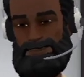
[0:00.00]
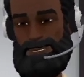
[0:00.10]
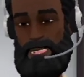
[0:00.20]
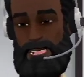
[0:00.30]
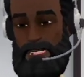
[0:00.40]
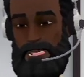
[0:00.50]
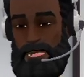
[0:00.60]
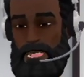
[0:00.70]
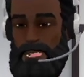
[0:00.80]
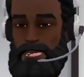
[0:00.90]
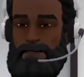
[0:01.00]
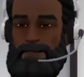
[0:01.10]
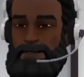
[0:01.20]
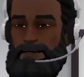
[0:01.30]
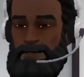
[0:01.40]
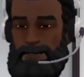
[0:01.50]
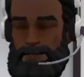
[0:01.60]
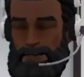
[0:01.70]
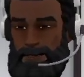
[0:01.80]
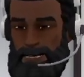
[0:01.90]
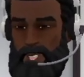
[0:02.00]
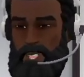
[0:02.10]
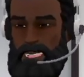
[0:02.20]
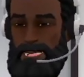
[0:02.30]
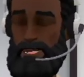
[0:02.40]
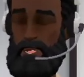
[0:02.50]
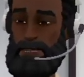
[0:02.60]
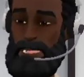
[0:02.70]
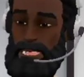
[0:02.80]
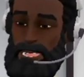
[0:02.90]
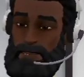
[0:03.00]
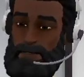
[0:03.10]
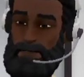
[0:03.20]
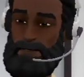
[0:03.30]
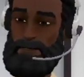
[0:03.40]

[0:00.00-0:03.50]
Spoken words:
Lauren Livingston. Who do I owe the pleasure?